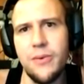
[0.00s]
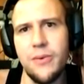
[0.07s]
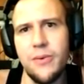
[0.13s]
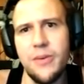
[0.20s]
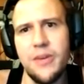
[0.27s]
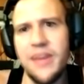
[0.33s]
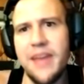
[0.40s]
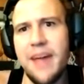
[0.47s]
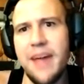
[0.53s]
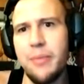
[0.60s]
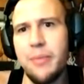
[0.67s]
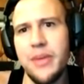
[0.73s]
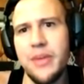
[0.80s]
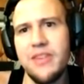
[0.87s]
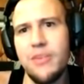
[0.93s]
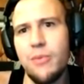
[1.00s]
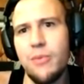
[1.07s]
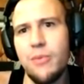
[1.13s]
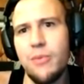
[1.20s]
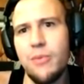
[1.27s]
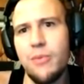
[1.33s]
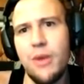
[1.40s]
in that place
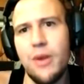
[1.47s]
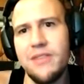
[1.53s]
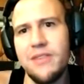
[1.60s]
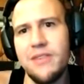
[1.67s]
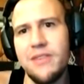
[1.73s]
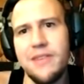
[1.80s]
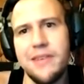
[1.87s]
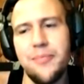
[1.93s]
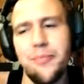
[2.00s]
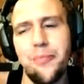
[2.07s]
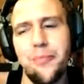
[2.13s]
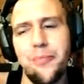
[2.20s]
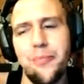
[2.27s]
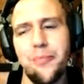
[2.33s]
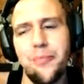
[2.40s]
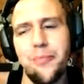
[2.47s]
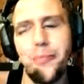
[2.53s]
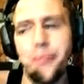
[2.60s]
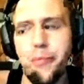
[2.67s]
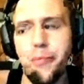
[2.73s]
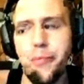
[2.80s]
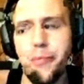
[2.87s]
wants to
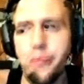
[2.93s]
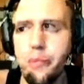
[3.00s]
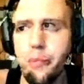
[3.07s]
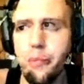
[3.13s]
be